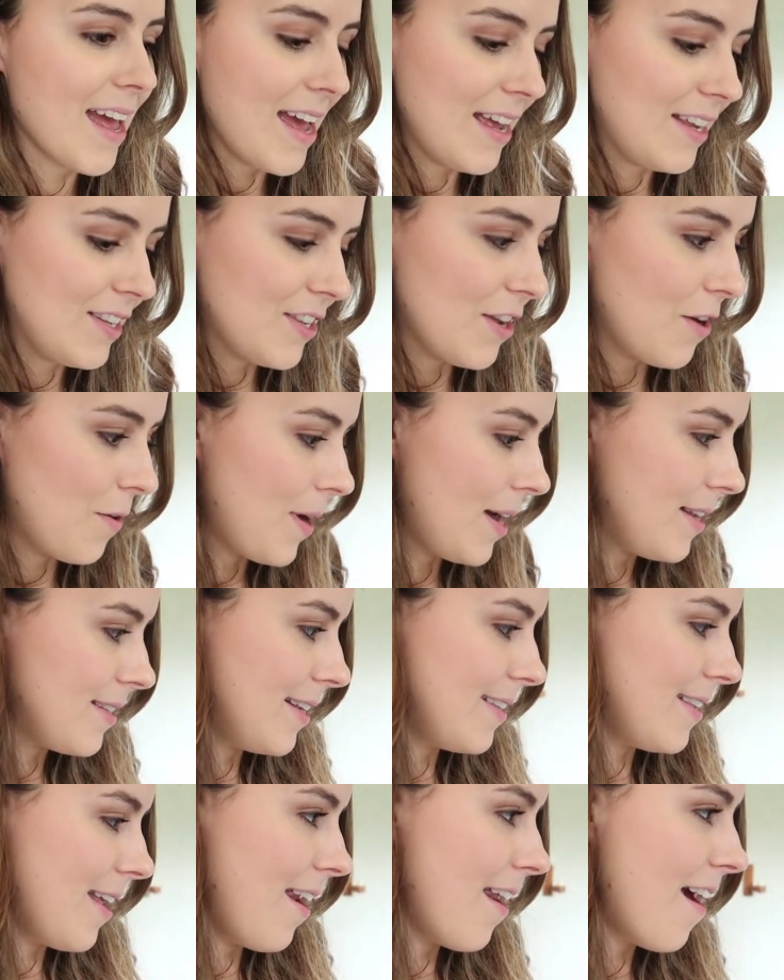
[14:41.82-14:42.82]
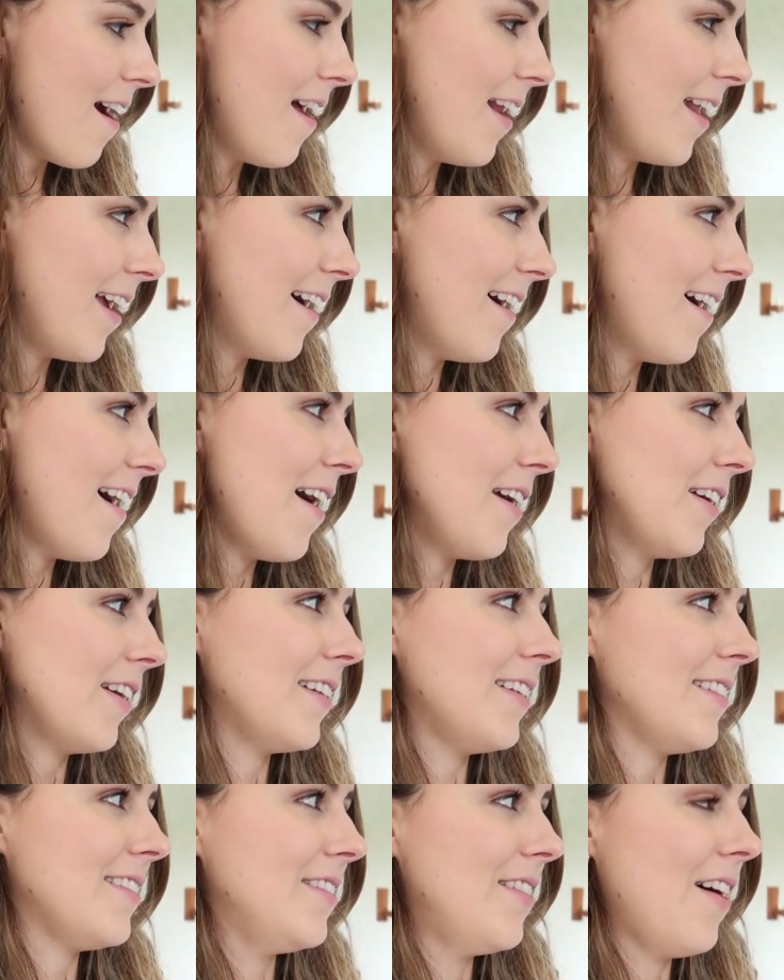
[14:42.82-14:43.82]
And so, as I said earlier, I'm
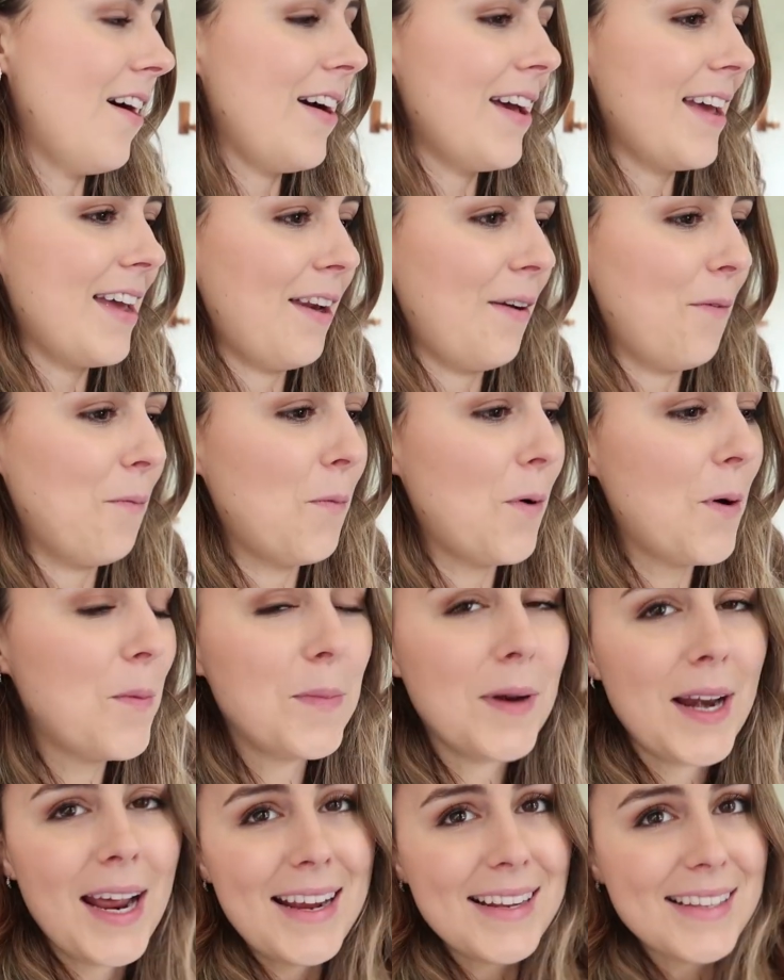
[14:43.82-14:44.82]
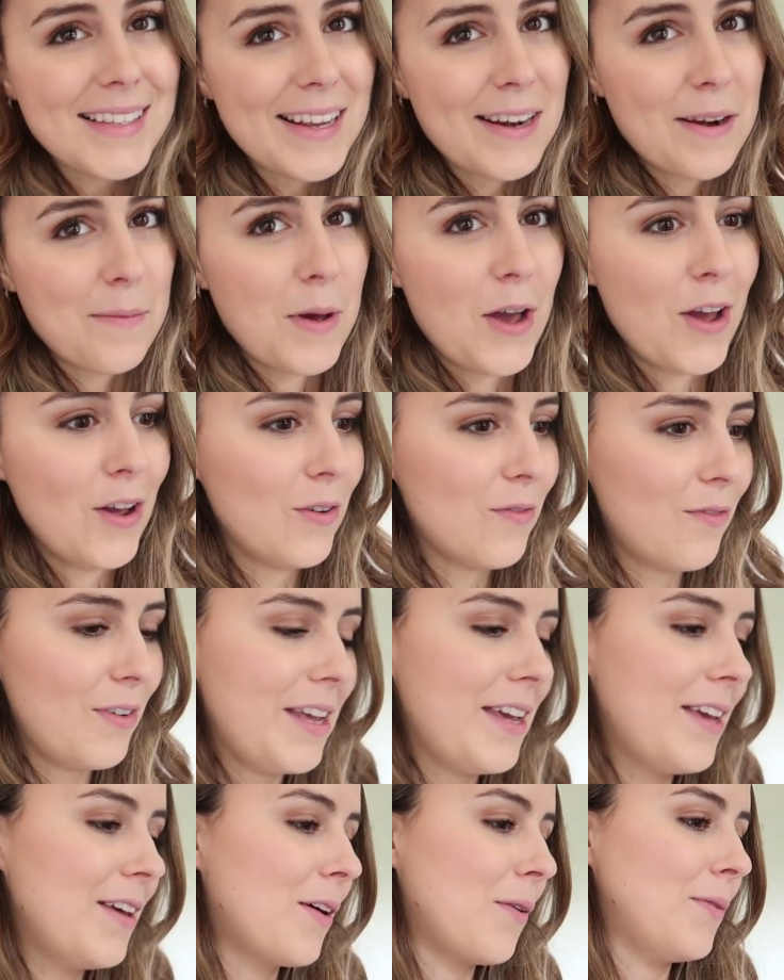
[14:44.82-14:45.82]
going to start in one place and I'm
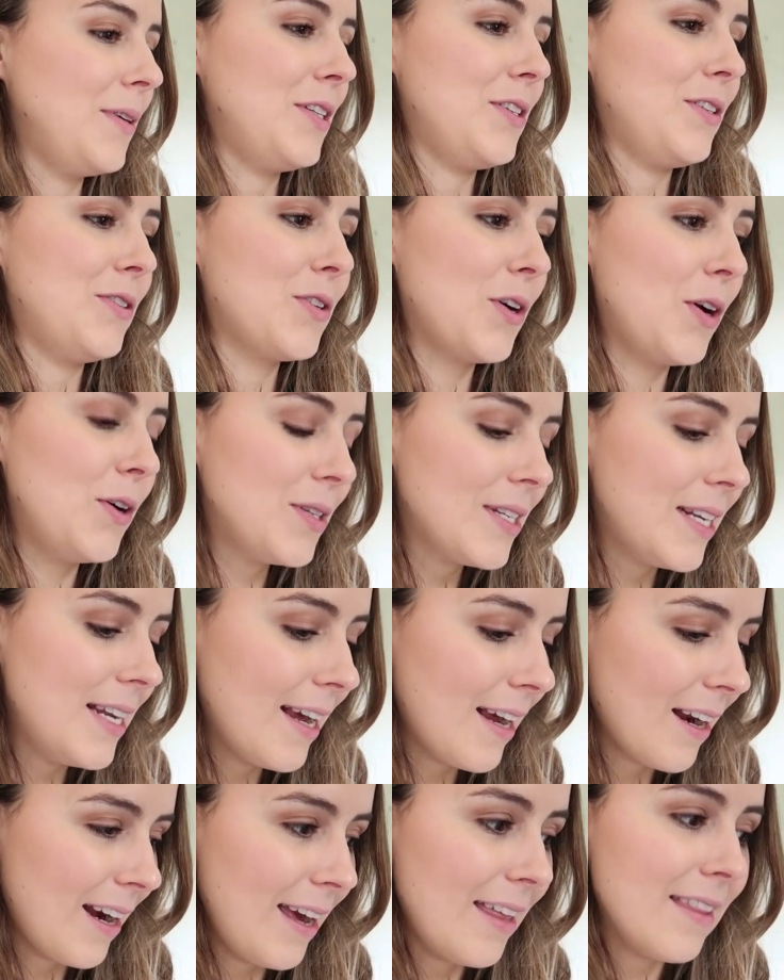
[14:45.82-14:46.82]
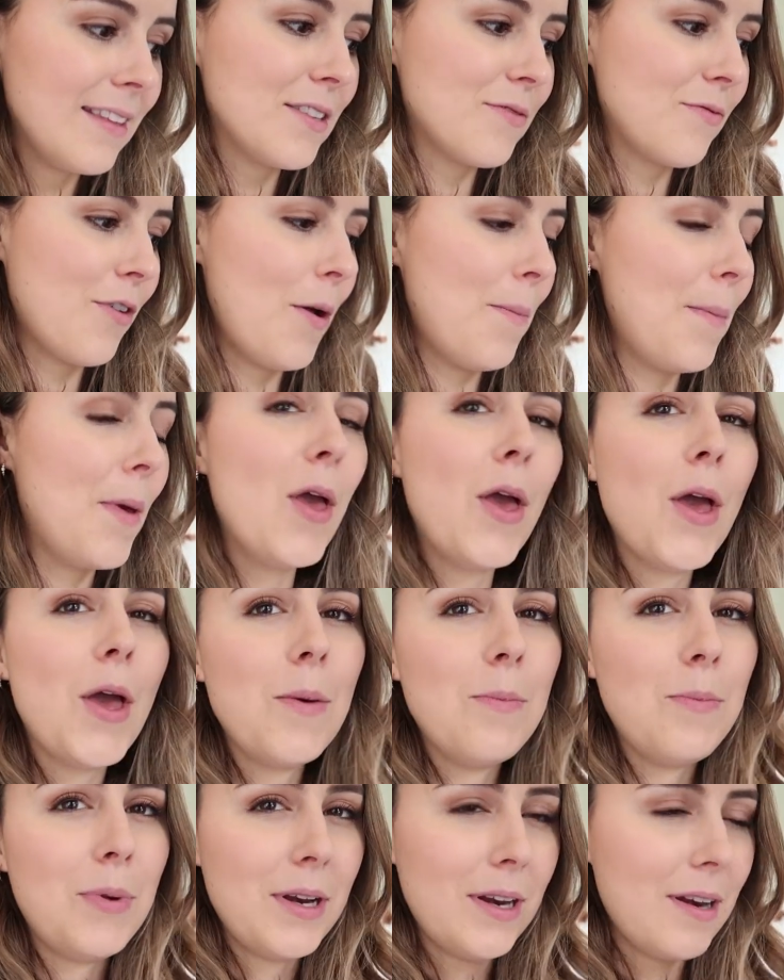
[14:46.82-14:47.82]
hopefully going to totally clear this room,
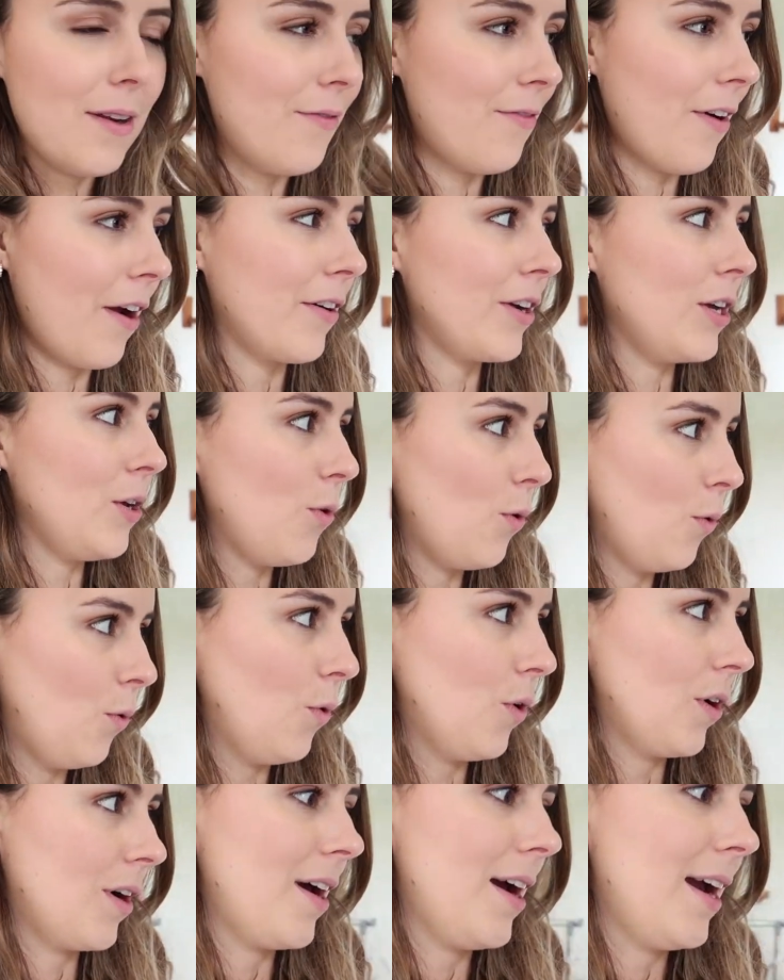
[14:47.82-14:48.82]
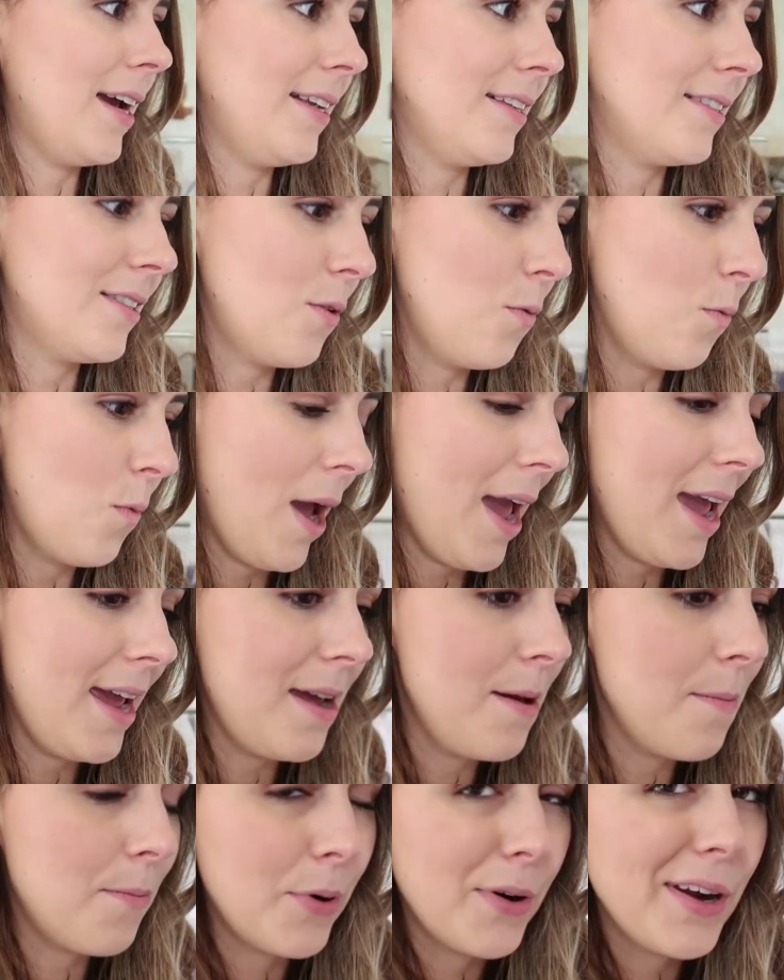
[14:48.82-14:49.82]
but in a very organized
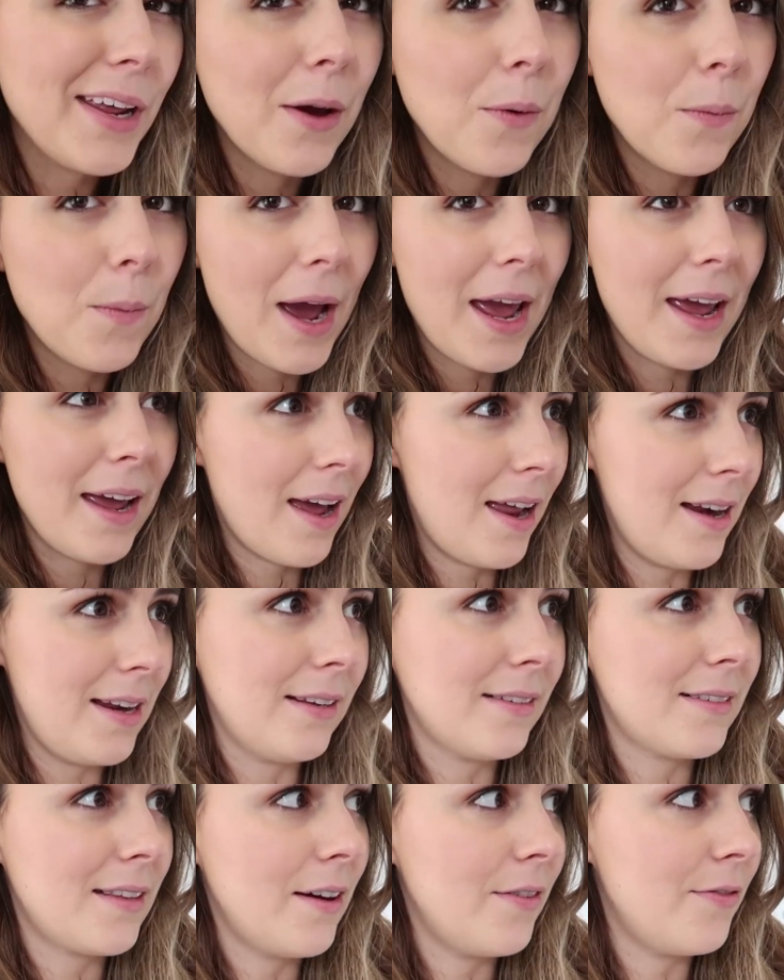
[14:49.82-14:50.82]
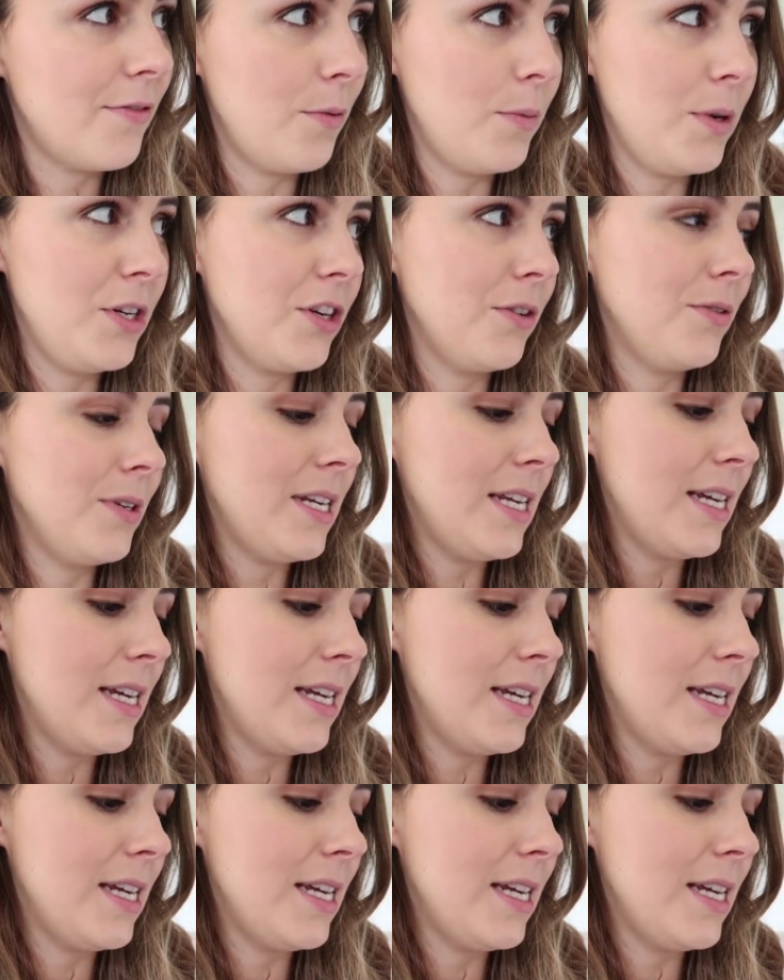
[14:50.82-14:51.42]
way, putting away any stuff that we don't